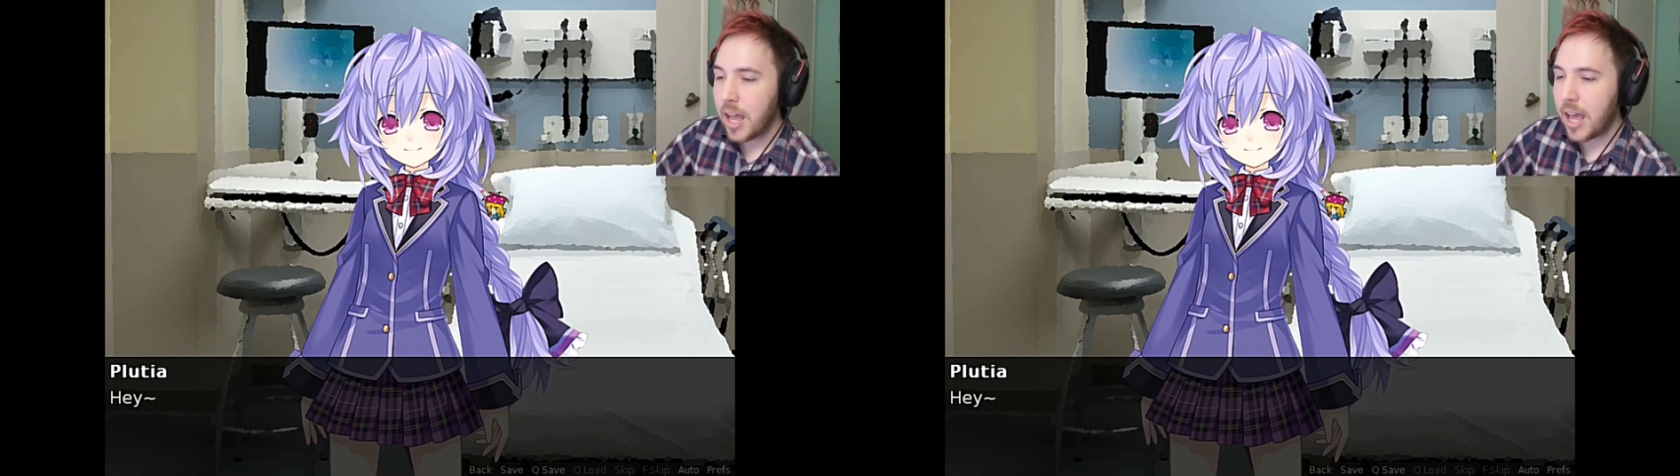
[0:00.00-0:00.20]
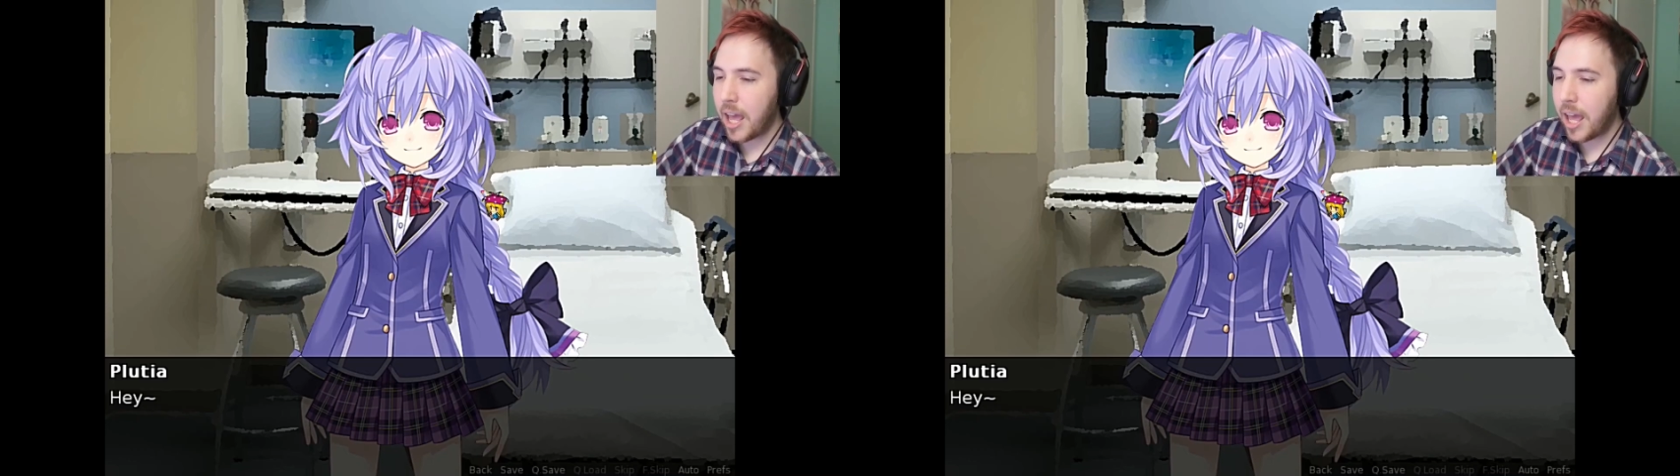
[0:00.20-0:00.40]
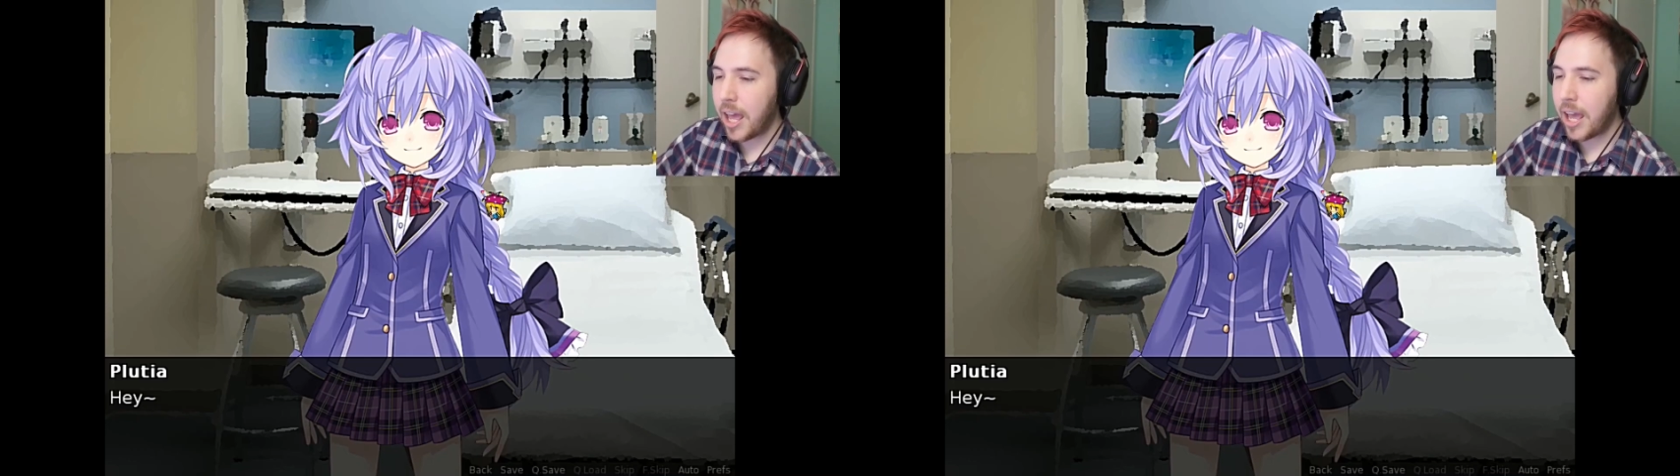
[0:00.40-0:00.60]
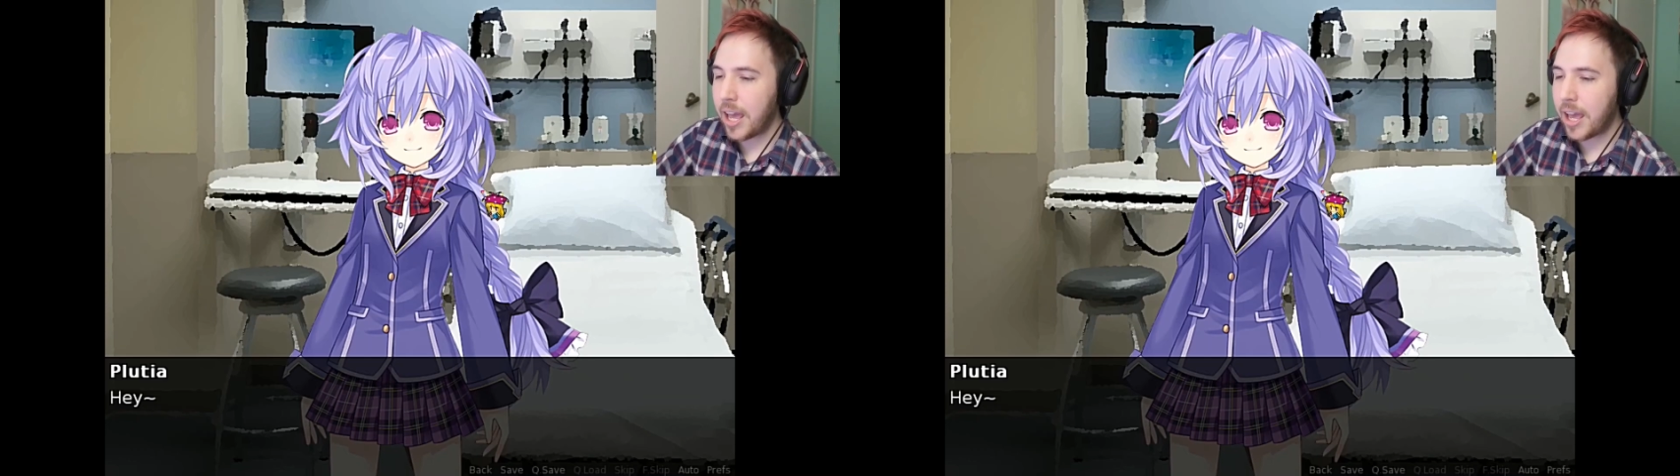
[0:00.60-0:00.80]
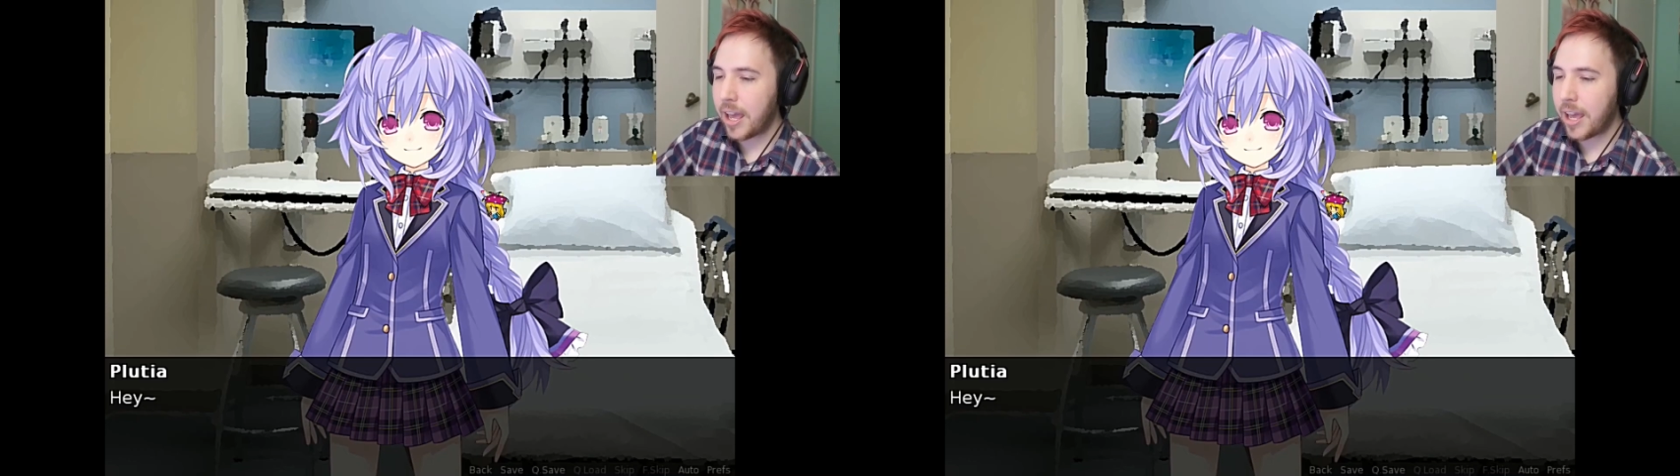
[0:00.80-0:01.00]

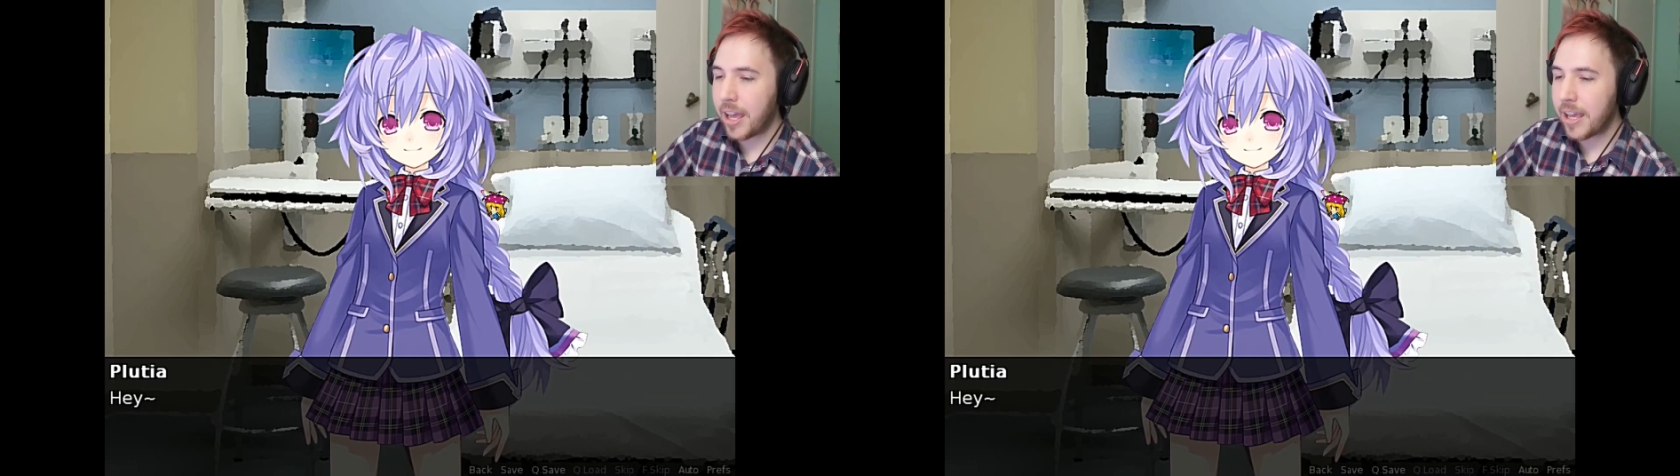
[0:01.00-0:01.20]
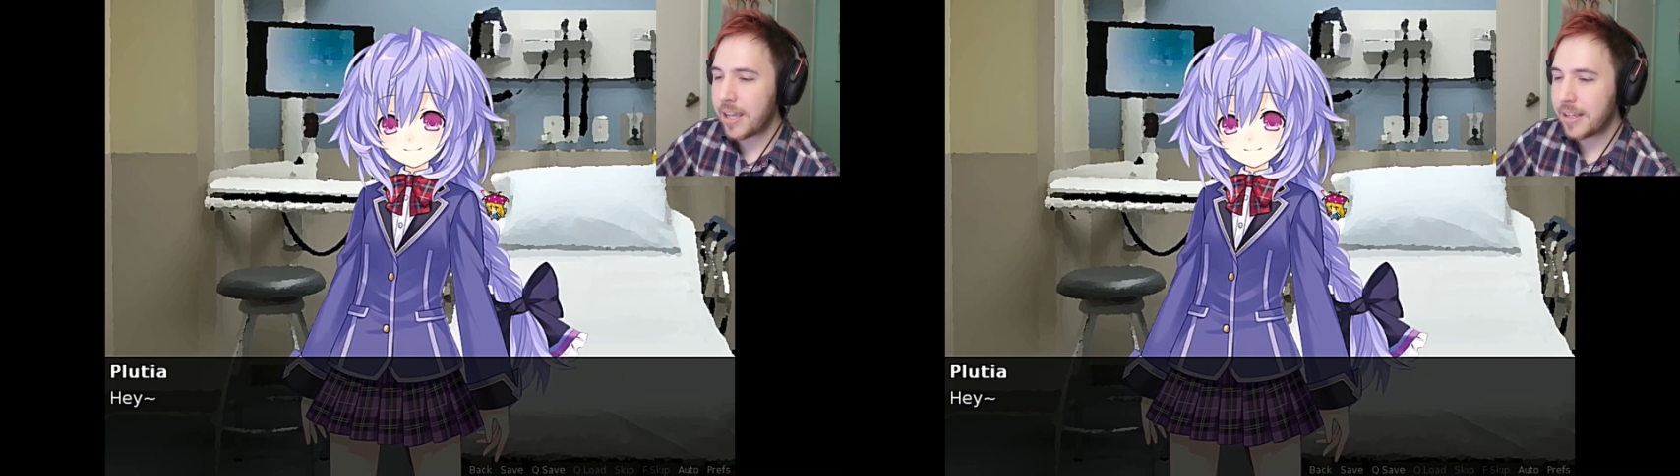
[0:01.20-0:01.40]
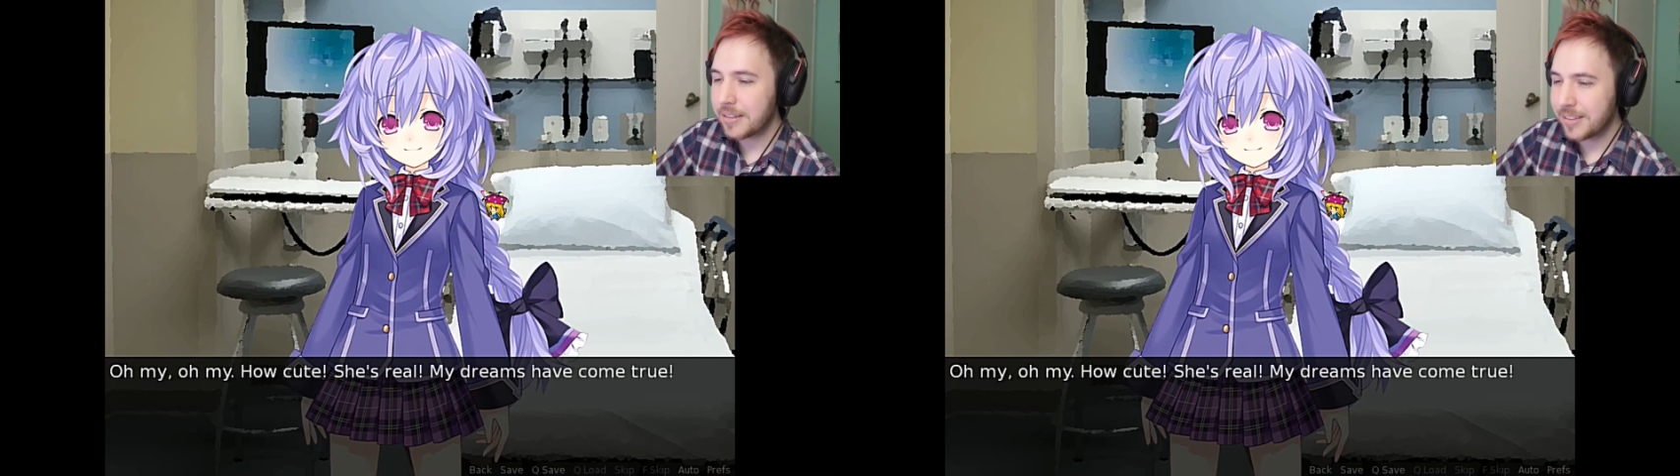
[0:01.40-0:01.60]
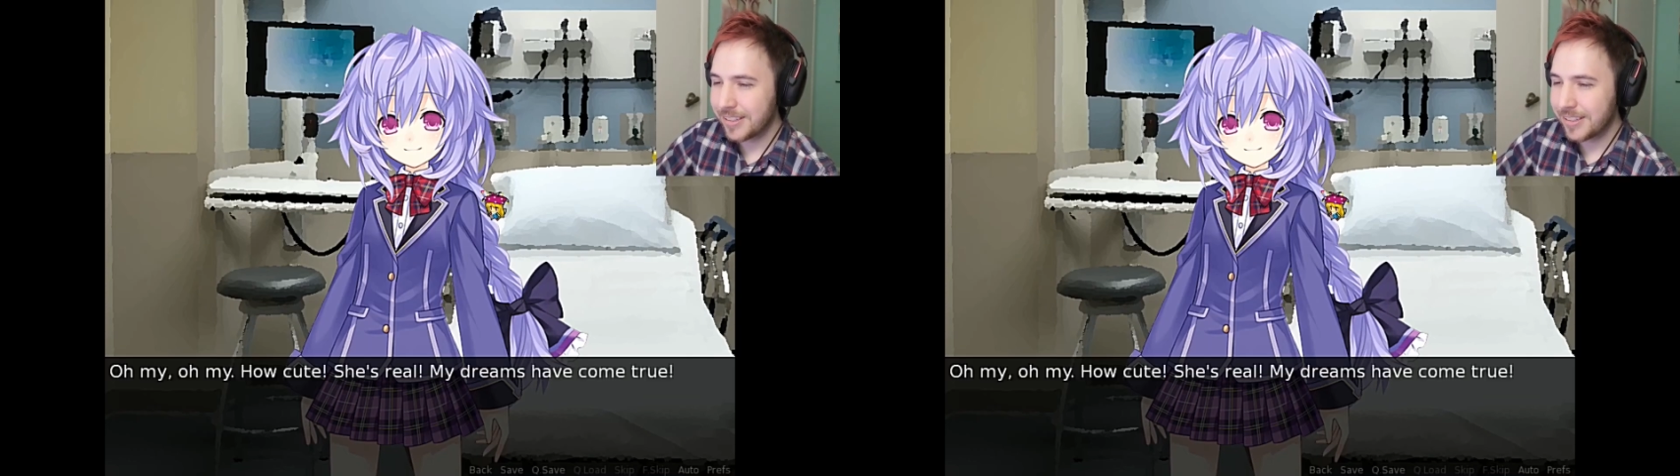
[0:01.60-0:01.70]
Hey.